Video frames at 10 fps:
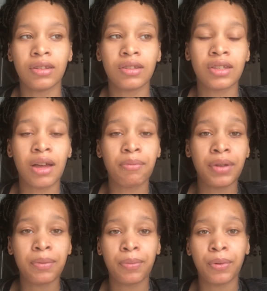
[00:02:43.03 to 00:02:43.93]
some
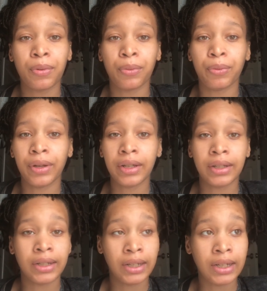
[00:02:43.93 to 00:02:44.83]
people
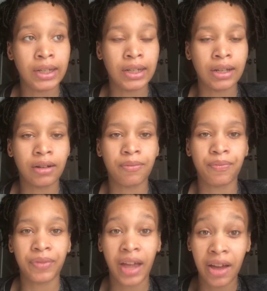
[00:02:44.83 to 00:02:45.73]
really
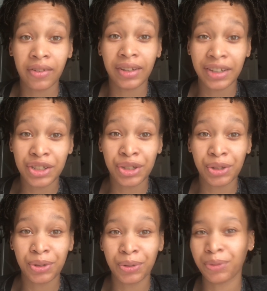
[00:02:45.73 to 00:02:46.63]
have an
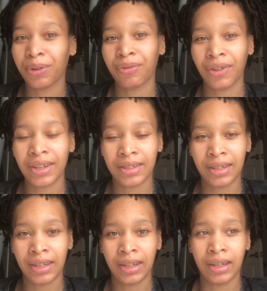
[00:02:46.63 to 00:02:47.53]
issue with
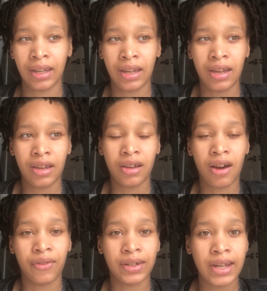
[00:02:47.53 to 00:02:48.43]
facing
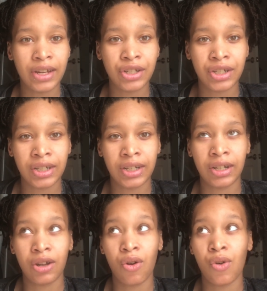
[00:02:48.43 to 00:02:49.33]
confrontation
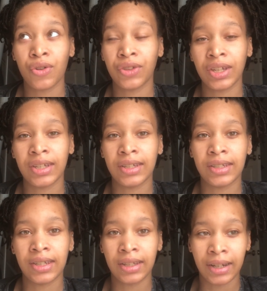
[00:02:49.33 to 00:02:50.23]
or
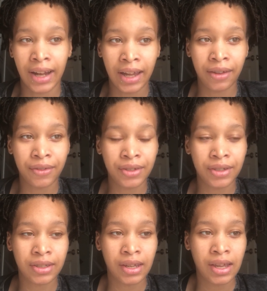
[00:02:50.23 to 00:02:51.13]
things in their
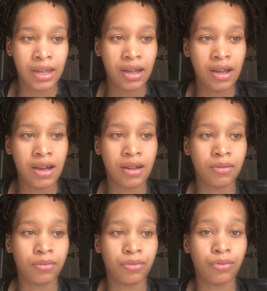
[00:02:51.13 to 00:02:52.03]
lives um,
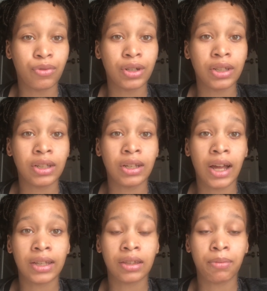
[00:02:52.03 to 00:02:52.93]
really
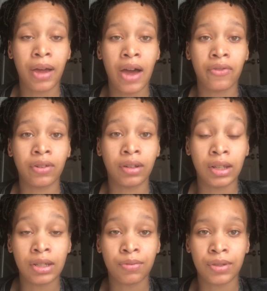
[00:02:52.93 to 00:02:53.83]
like the path of
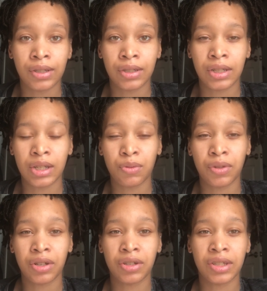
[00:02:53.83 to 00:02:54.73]
least resistance where
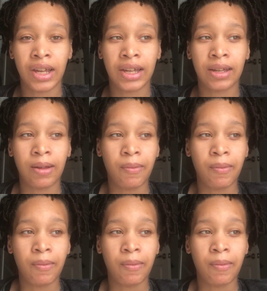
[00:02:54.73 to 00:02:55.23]
there's like